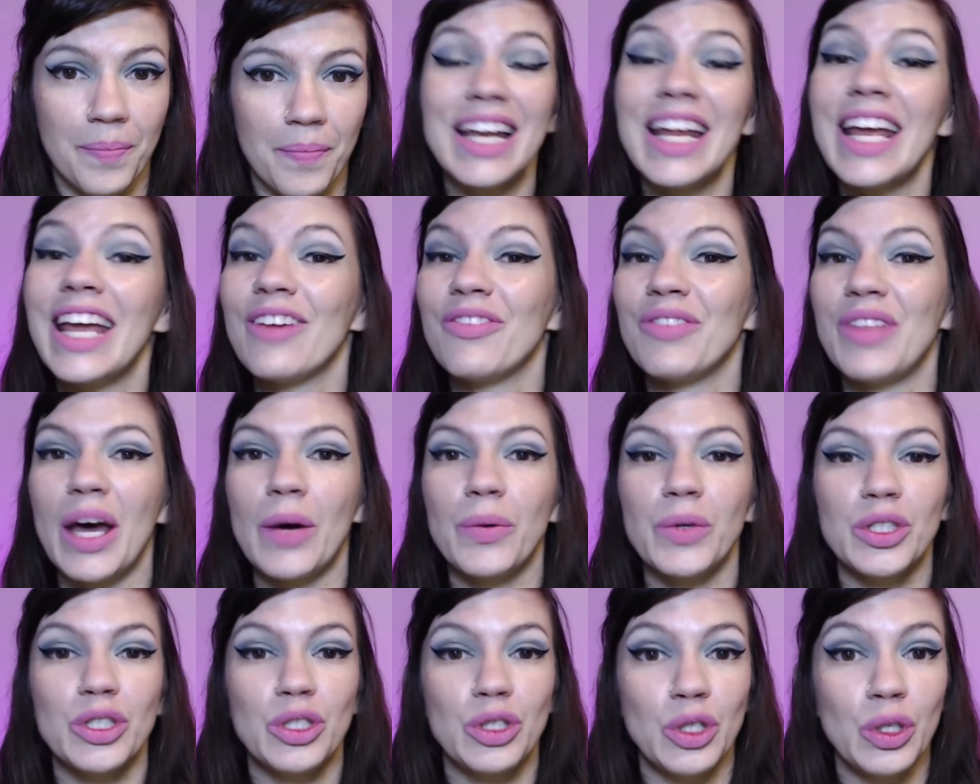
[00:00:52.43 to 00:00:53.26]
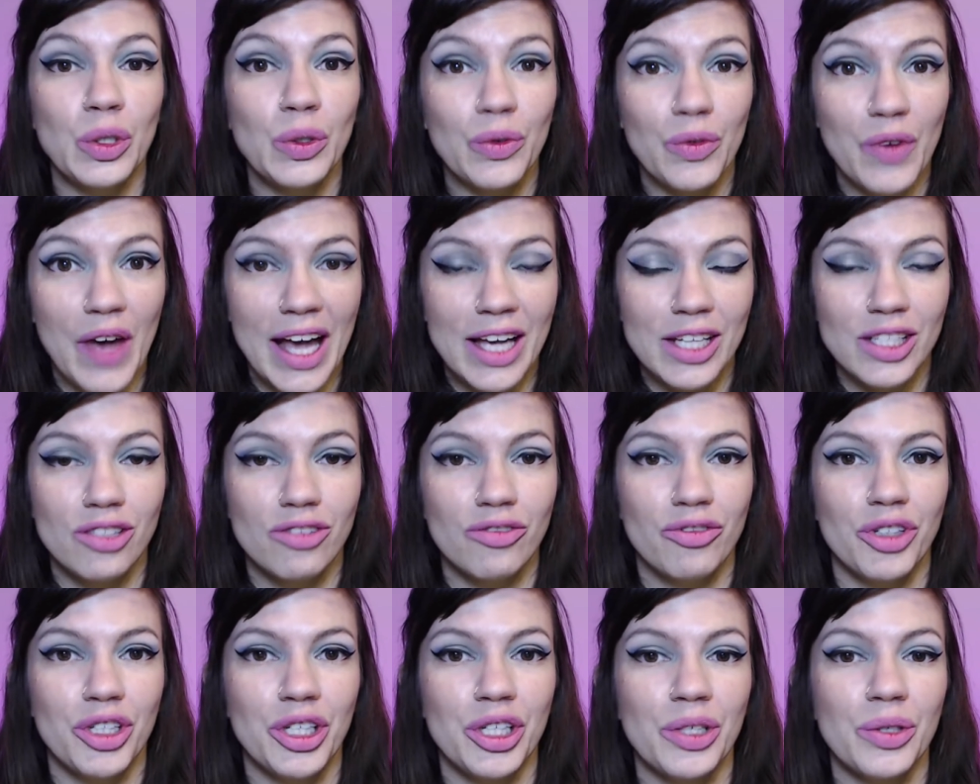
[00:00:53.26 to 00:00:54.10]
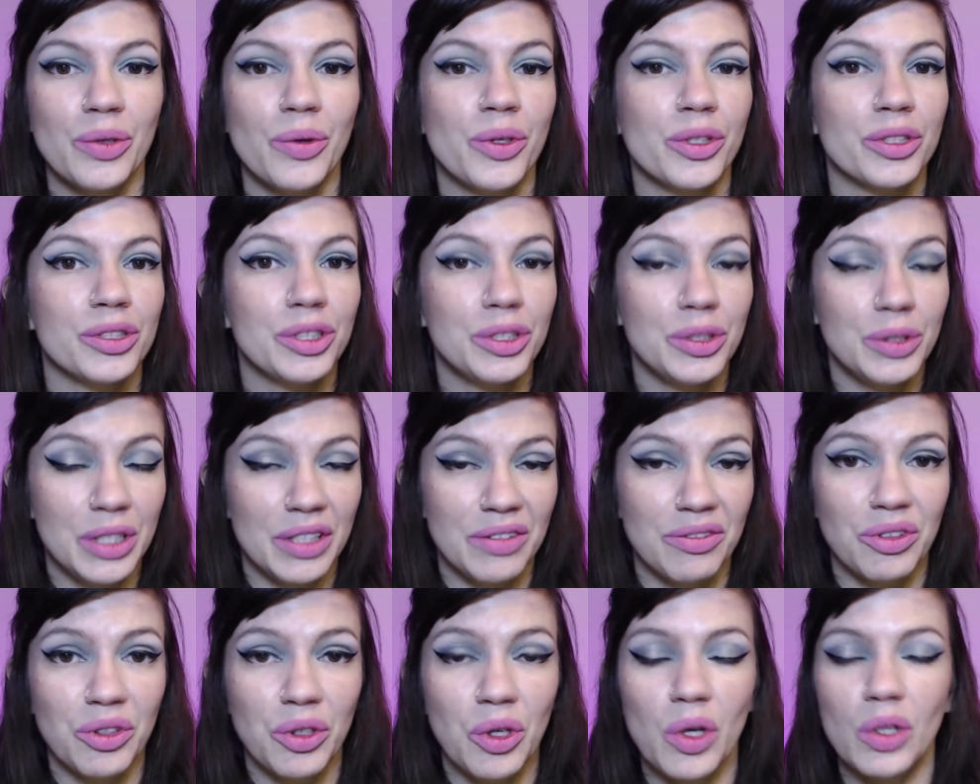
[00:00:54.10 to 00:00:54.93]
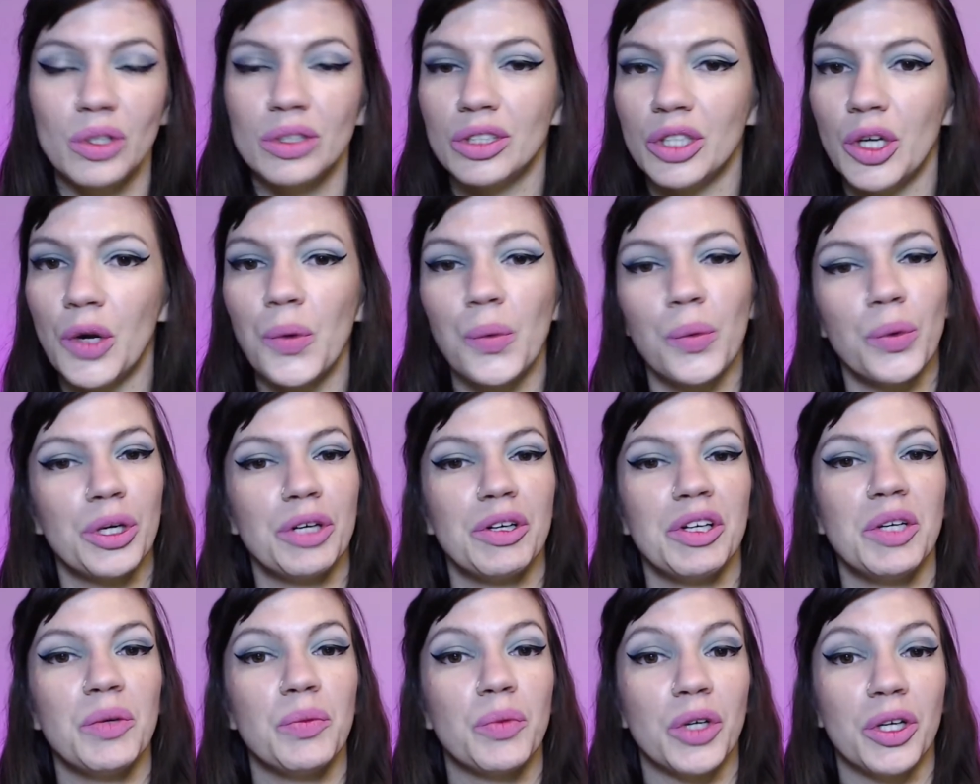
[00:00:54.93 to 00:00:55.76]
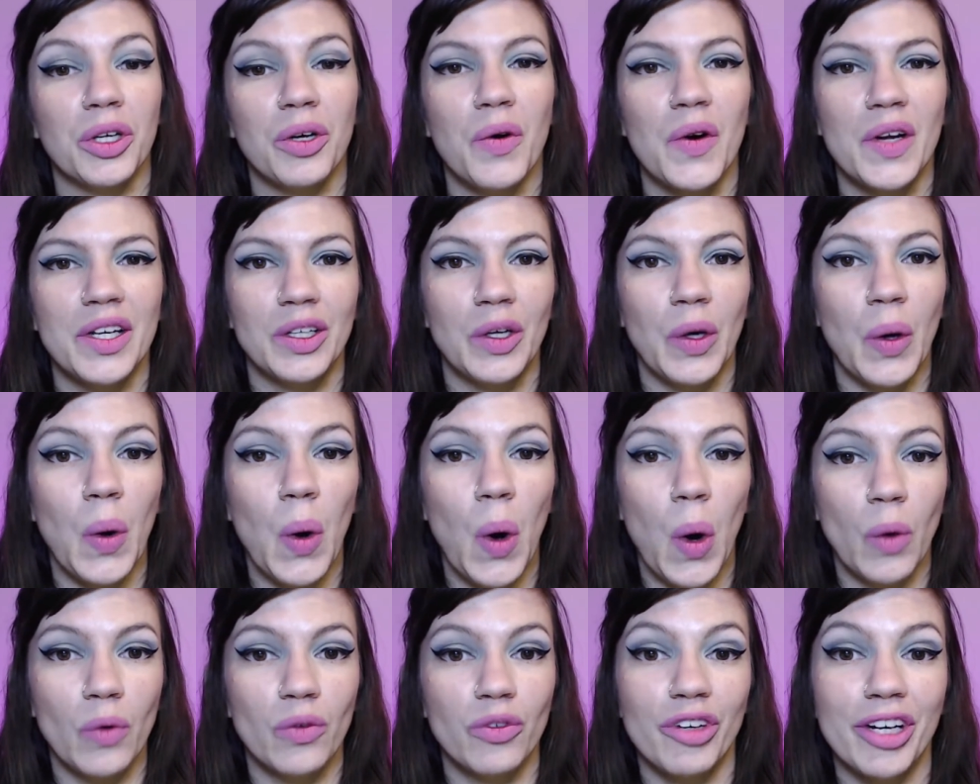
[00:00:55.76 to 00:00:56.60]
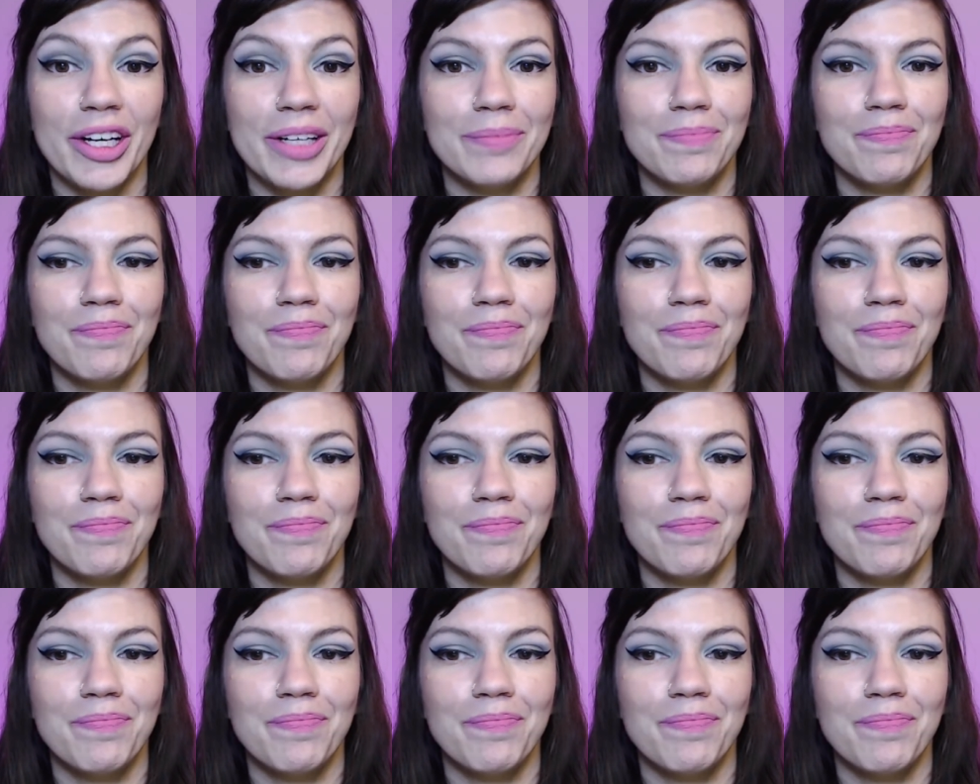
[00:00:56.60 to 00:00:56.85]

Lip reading: If that was too fast for you or too difficult, don't worry, we're going to go over it.